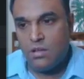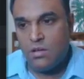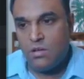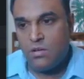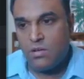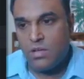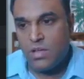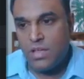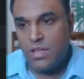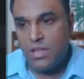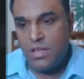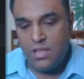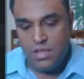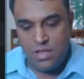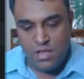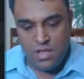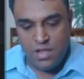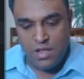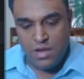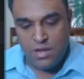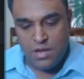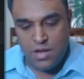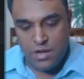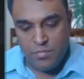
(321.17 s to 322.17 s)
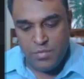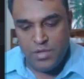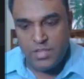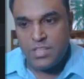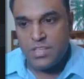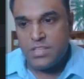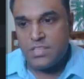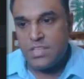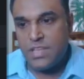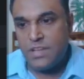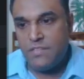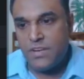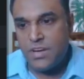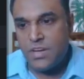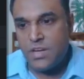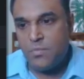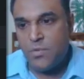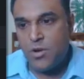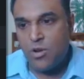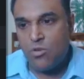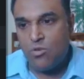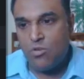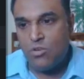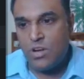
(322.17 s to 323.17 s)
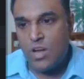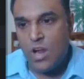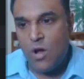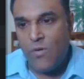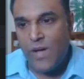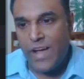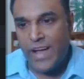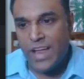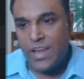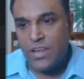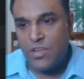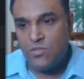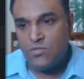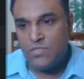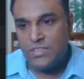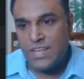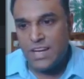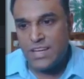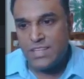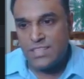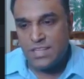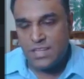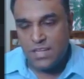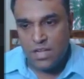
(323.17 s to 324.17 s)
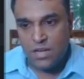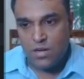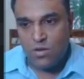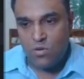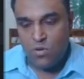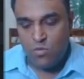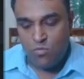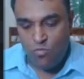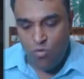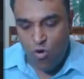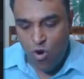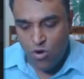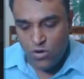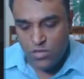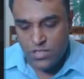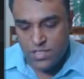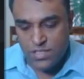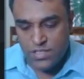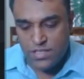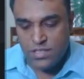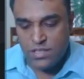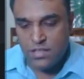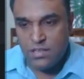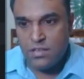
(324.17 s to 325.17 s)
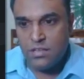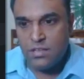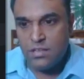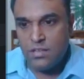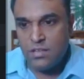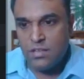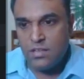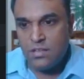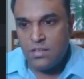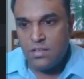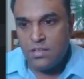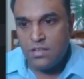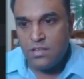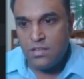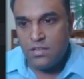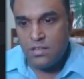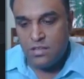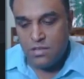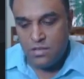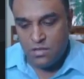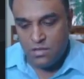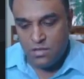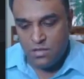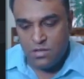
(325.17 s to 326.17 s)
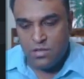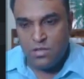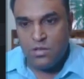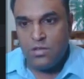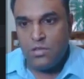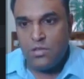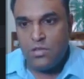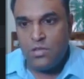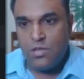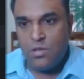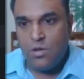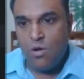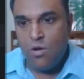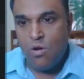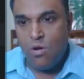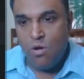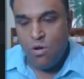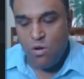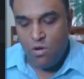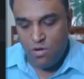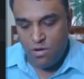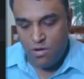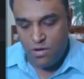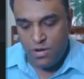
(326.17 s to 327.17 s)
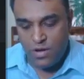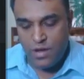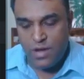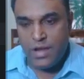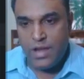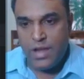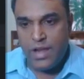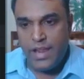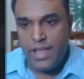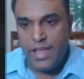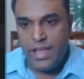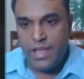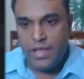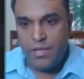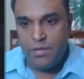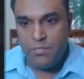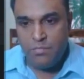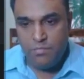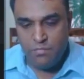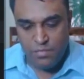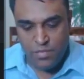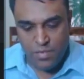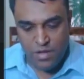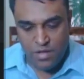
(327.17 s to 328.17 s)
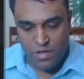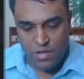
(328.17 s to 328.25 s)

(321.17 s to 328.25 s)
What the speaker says: Okay, let me just give a double quote. Now I can use that single quote. What's your name?